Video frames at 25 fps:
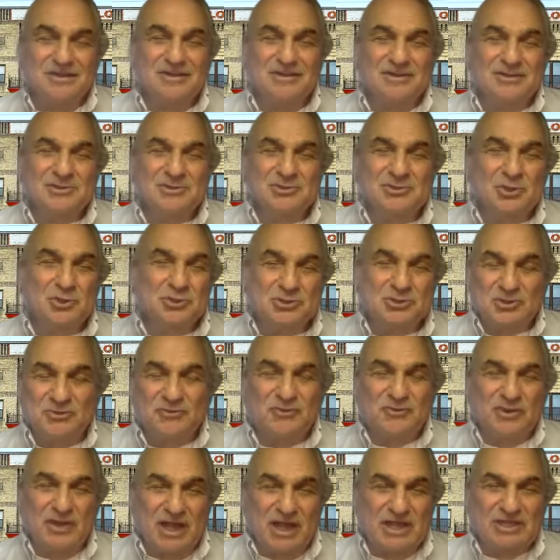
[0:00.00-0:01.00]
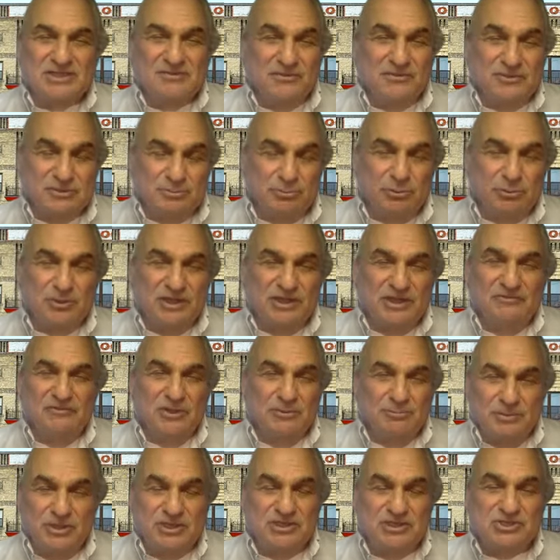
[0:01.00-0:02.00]
social philosophers believe
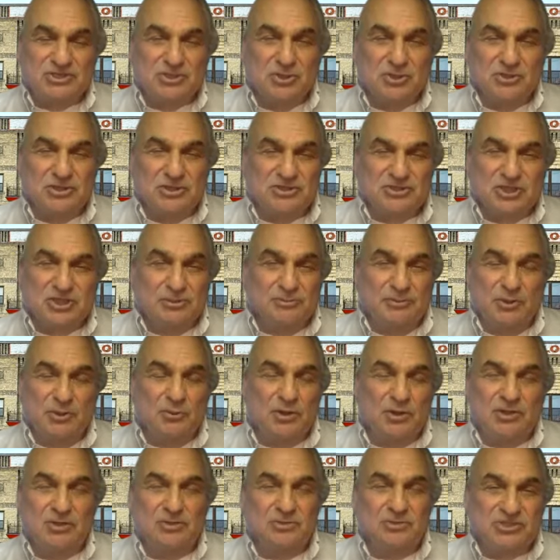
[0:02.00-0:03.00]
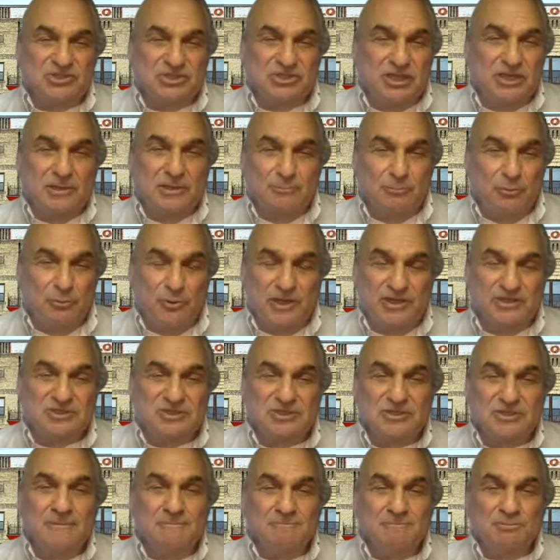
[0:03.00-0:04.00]
that Minnesota is going to be one of those center
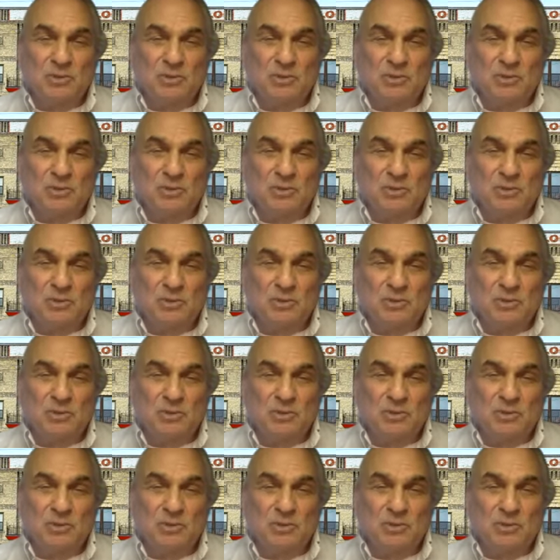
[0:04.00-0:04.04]
points